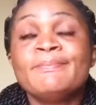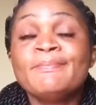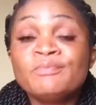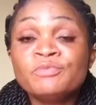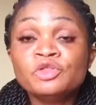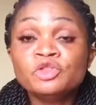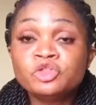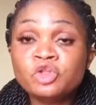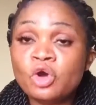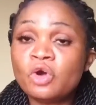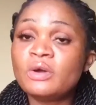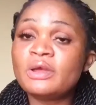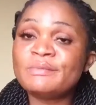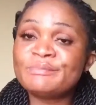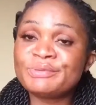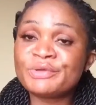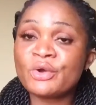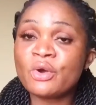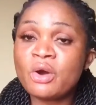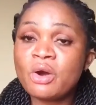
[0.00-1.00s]
lo and
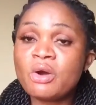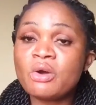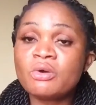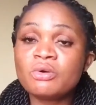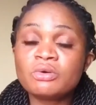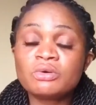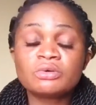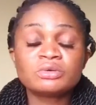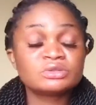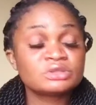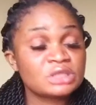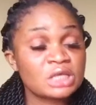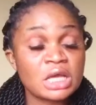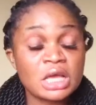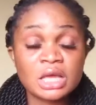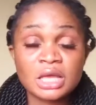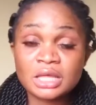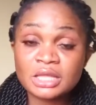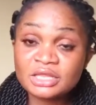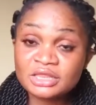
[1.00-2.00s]
behold,
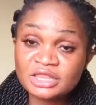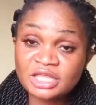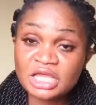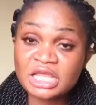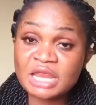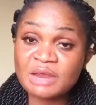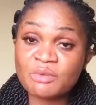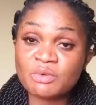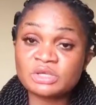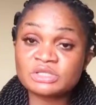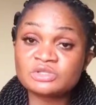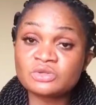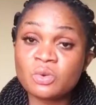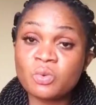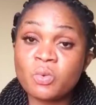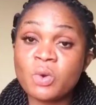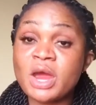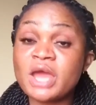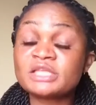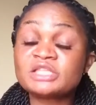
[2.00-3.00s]
the cream was
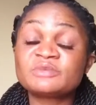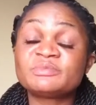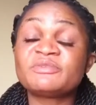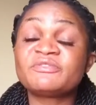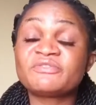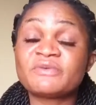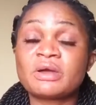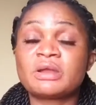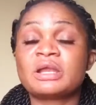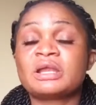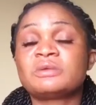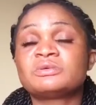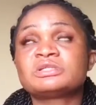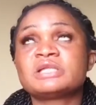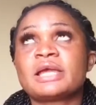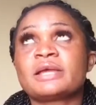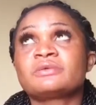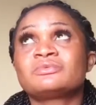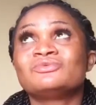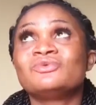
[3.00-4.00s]
nowhere to be found. And I was
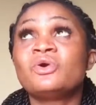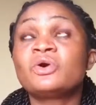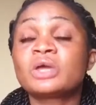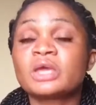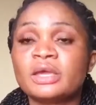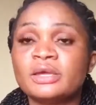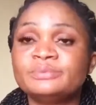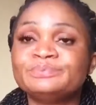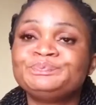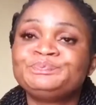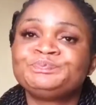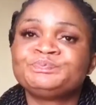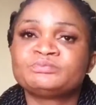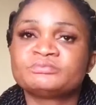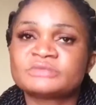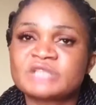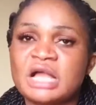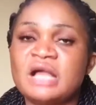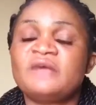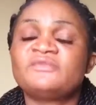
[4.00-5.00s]
like, okay,
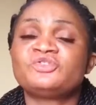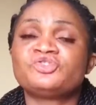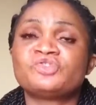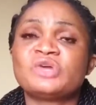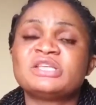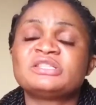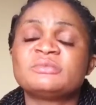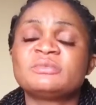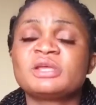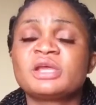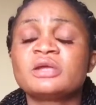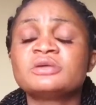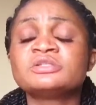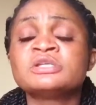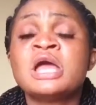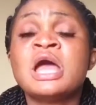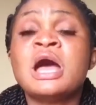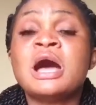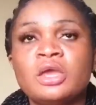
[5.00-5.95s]
I have to try something else.